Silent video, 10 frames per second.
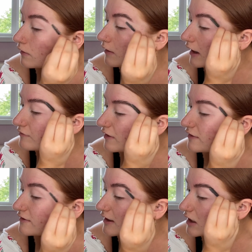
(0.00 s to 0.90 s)
I find the
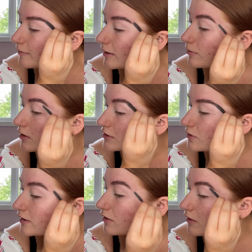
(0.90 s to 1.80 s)
tail of my brow, it's
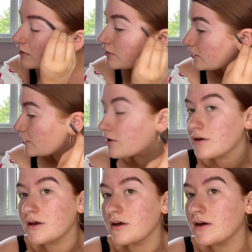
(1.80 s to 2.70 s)
quite hard to
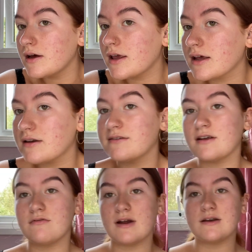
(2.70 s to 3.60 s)
get to sit
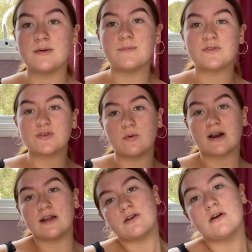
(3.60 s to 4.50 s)
right. So what
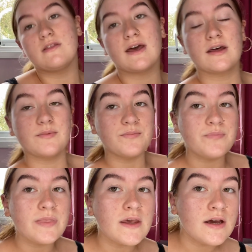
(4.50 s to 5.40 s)
I do then
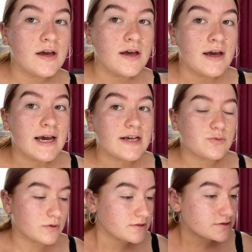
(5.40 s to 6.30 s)
is
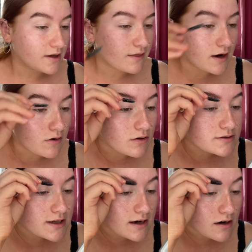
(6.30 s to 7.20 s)
once they're all
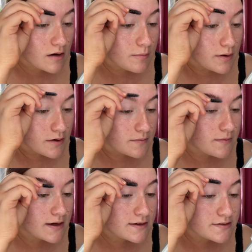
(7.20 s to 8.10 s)
sticking up
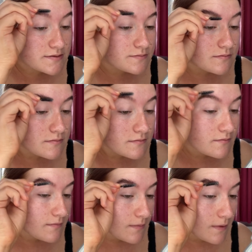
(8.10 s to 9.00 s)
is
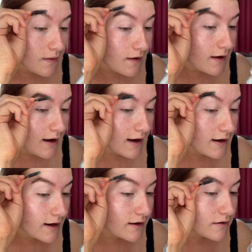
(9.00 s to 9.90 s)
I
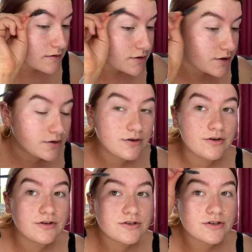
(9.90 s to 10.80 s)
like
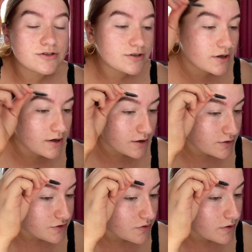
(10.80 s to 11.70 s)
to just sort